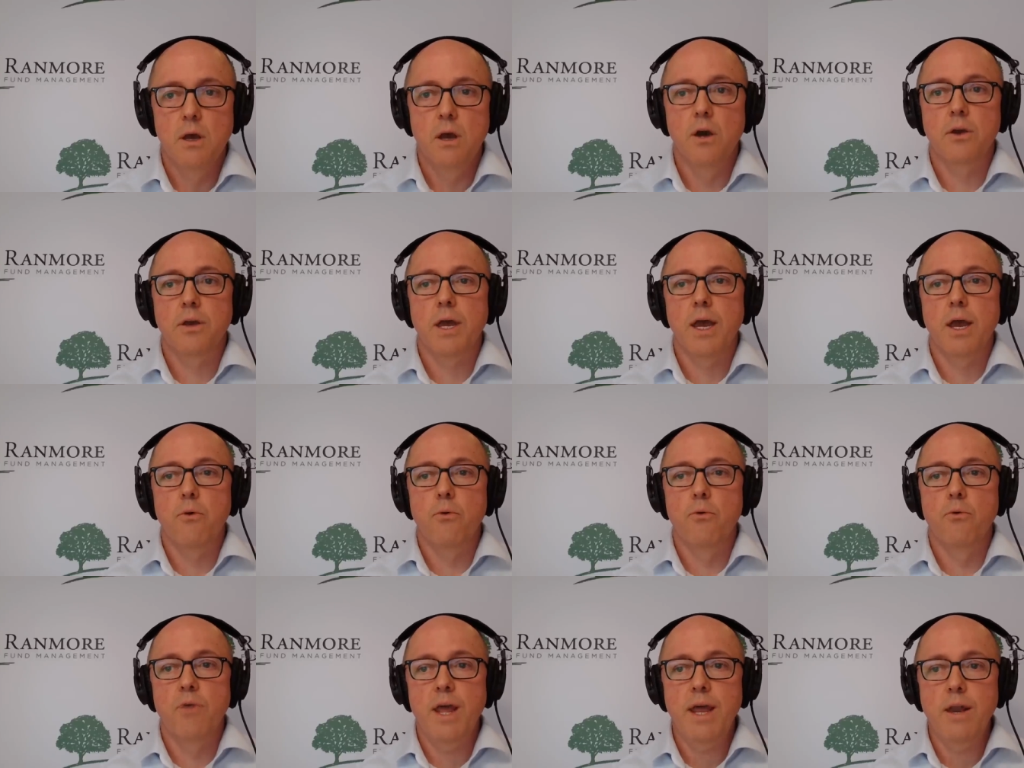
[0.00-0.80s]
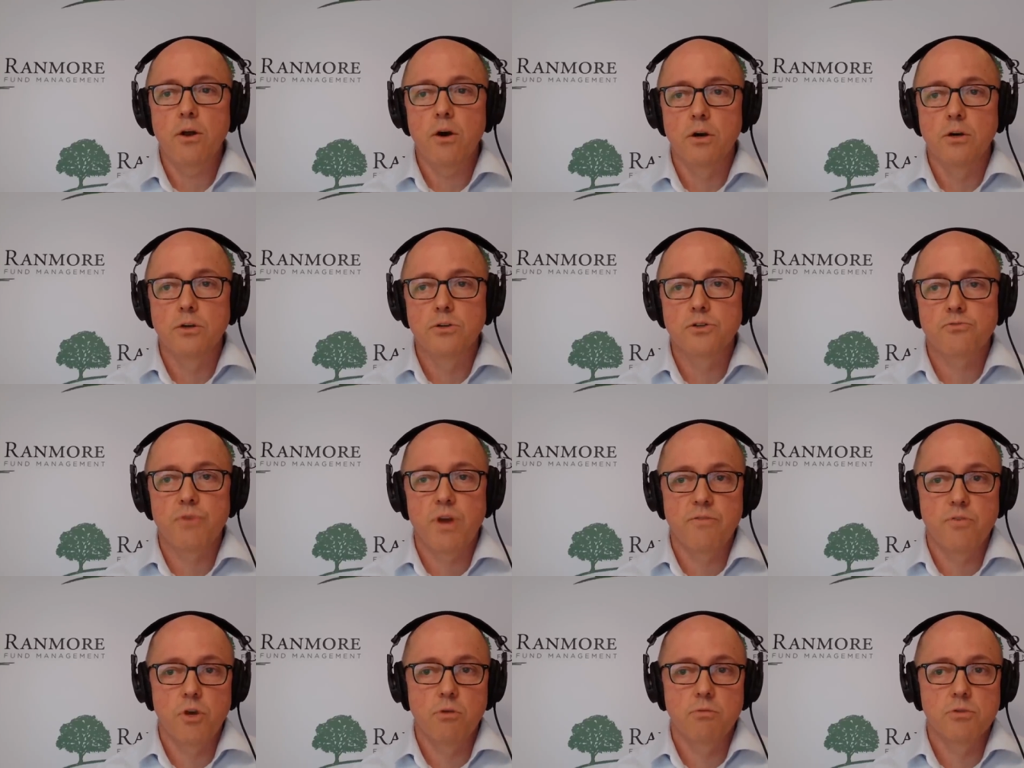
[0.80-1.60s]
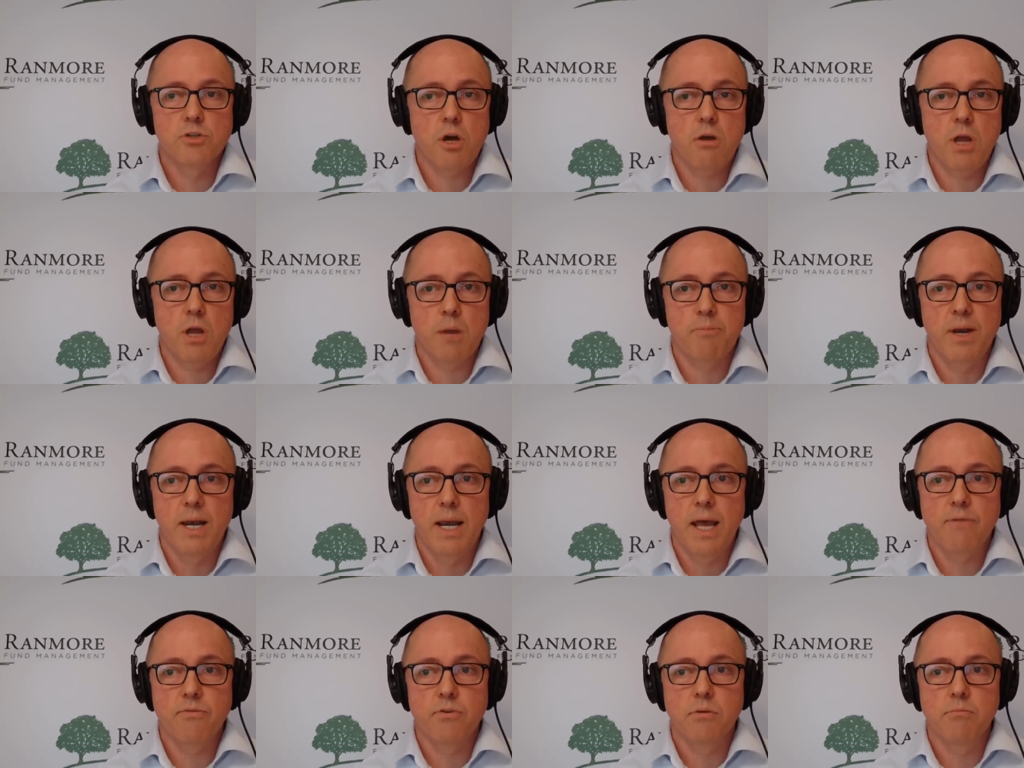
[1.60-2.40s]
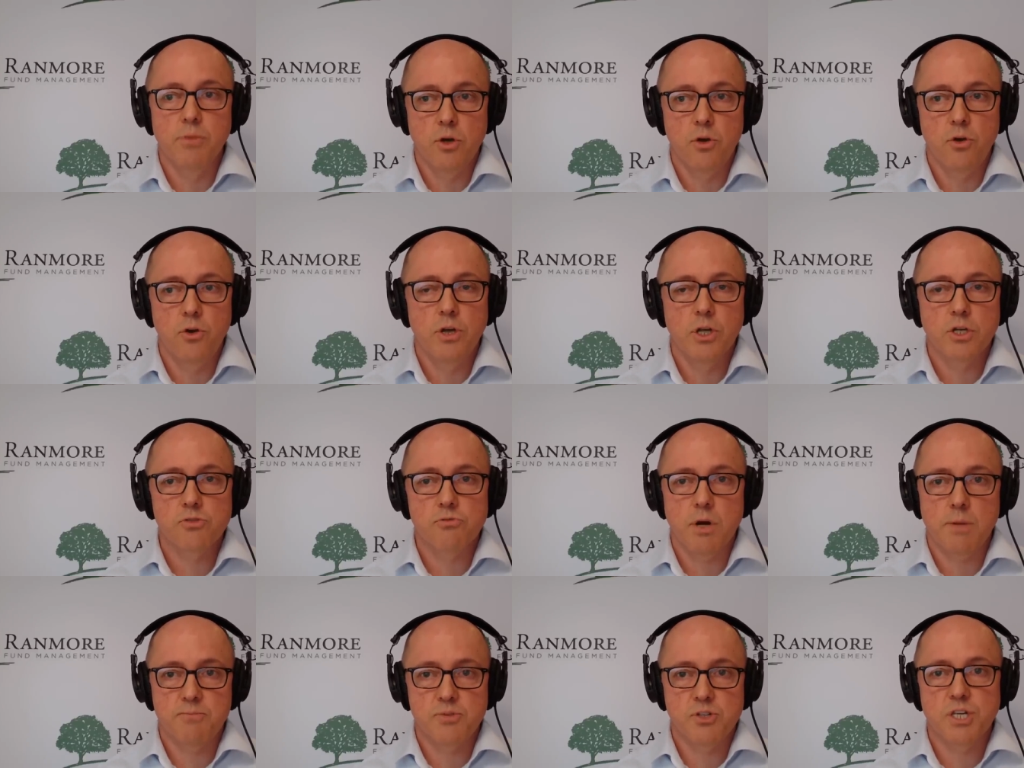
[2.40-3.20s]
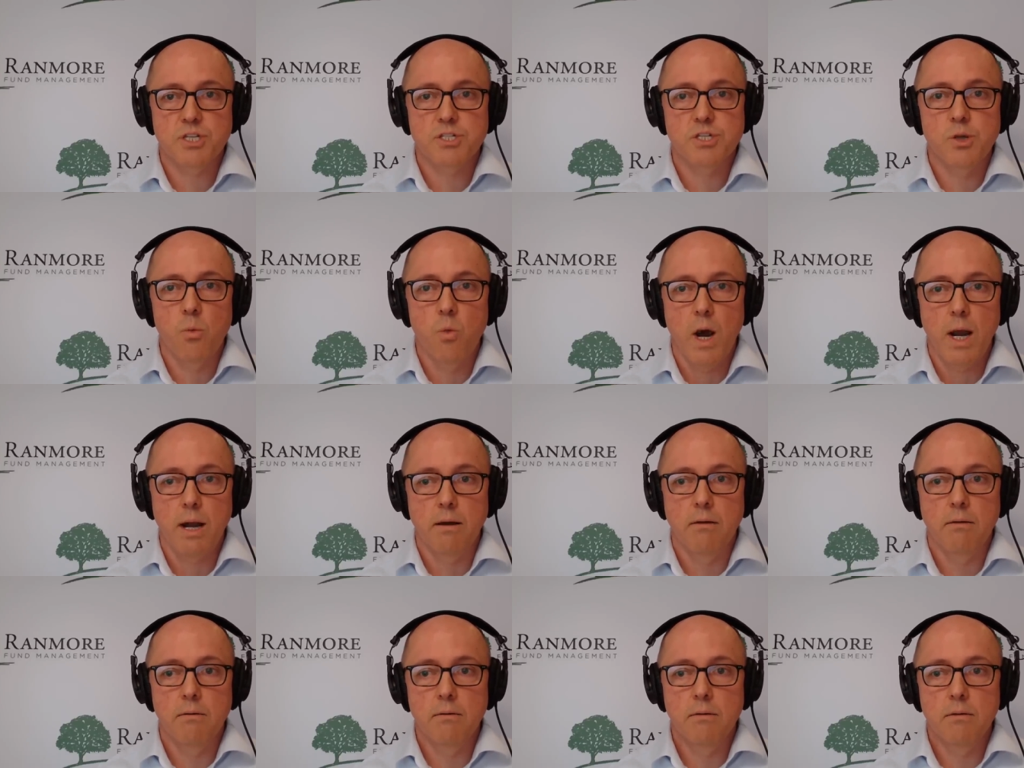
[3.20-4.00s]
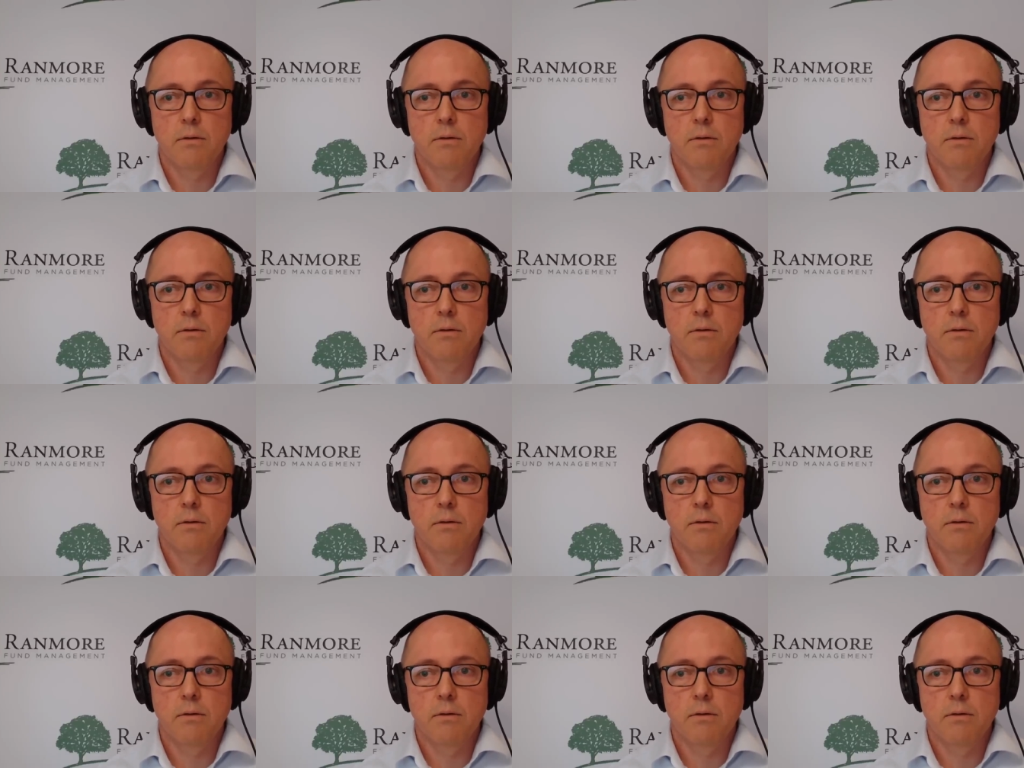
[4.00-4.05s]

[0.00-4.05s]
Okay, Renault's revenue was only up 11, but earnings were up 61.